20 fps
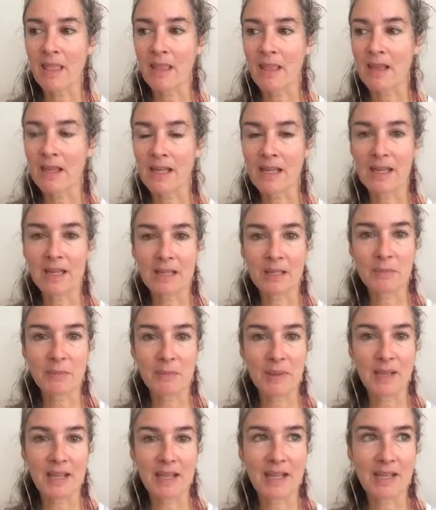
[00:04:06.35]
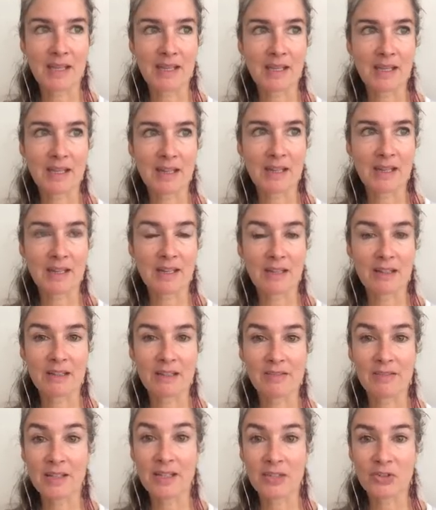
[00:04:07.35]
and being
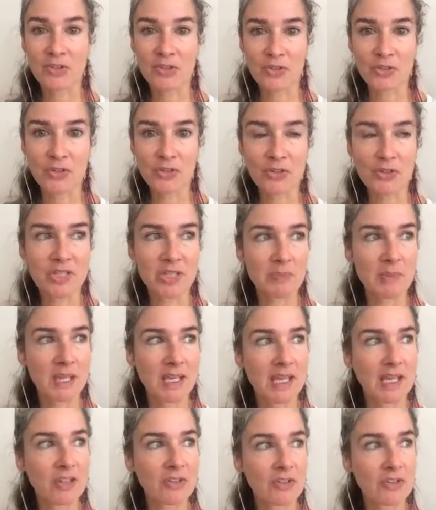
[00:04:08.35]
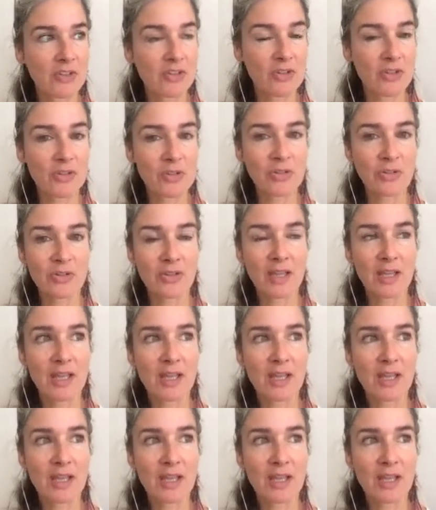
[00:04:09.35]
living in truth, speaking truth.